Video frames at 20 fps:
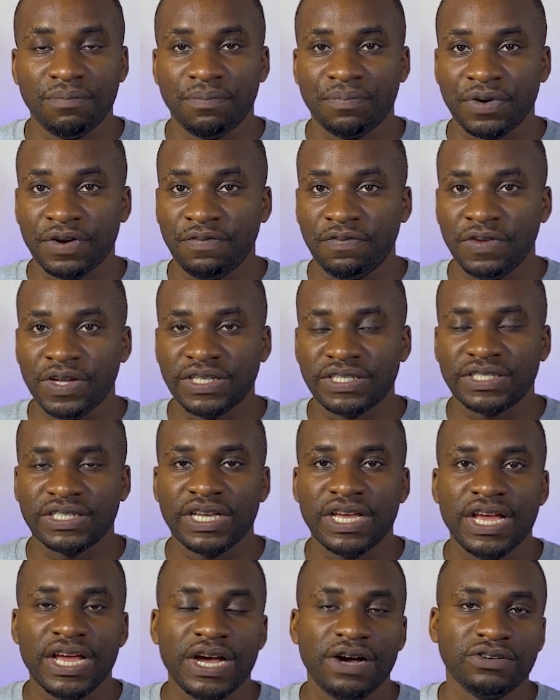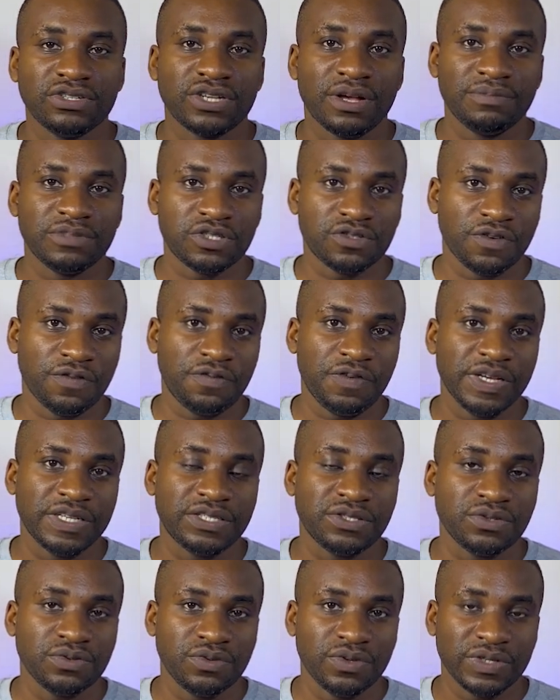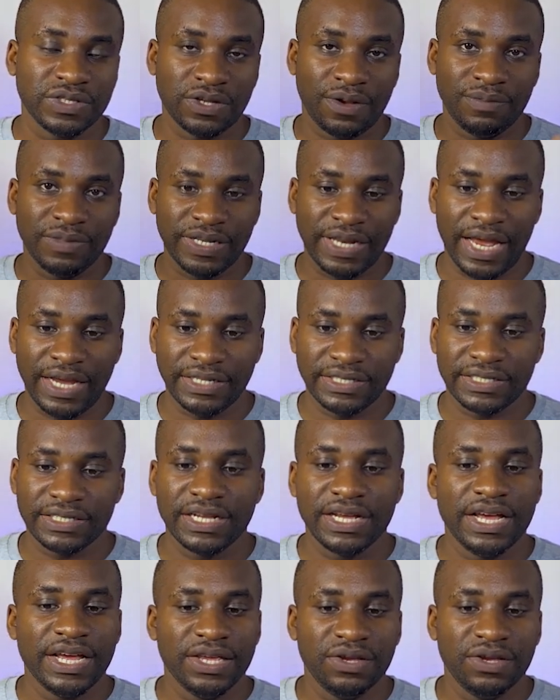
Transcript: prefix or some suffix to some text.